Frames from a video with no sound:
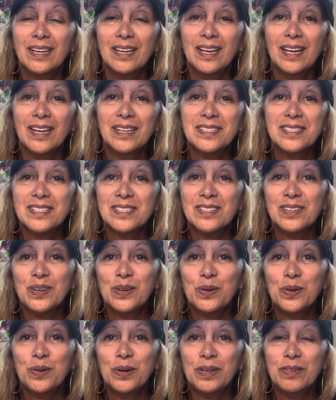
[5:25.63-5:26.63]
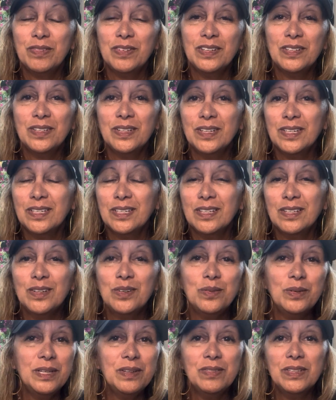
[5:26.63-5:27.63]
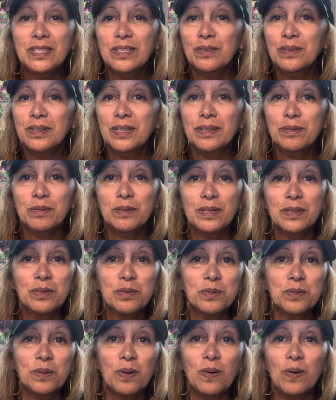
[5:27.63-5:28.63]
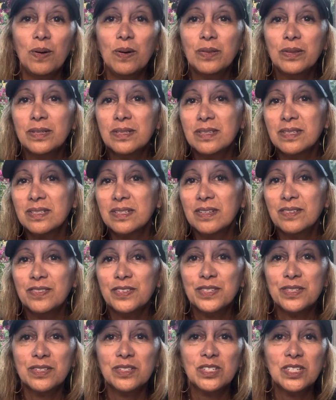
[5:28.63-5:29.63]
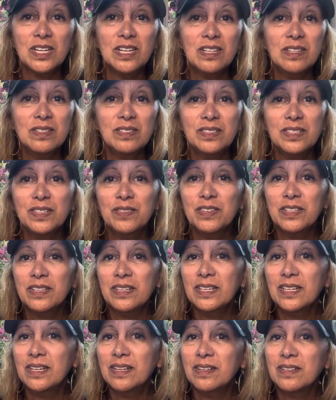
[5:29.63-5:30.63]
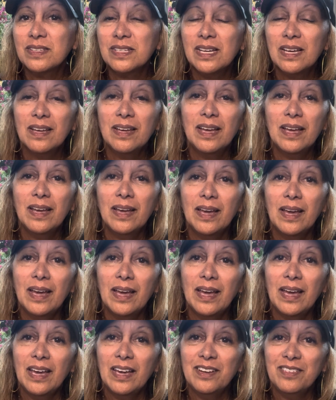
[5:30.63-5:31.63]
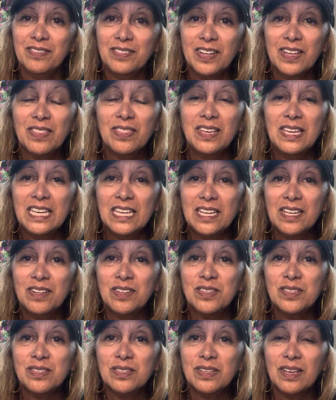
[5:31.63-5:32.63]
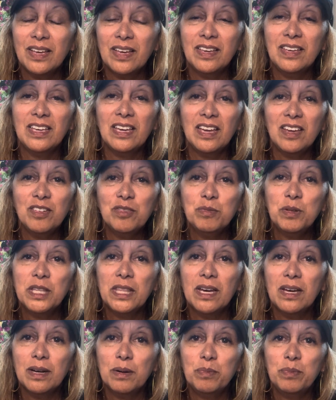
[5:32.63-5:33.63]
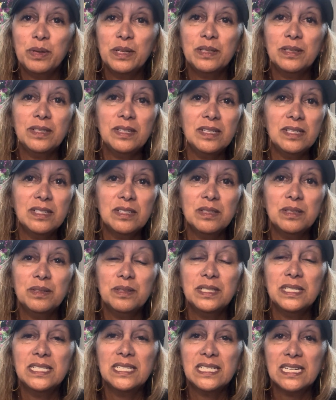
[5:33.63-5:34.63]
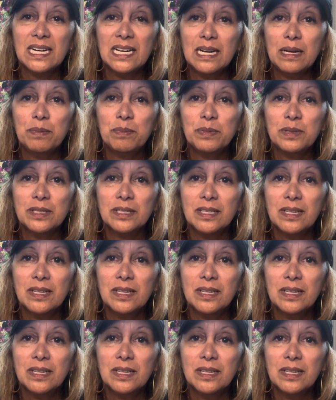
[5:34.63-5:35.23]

And so I feel like, you know, even though I went through all this stuff as a child and everything else, if nothing else, it gave me that ability to adapt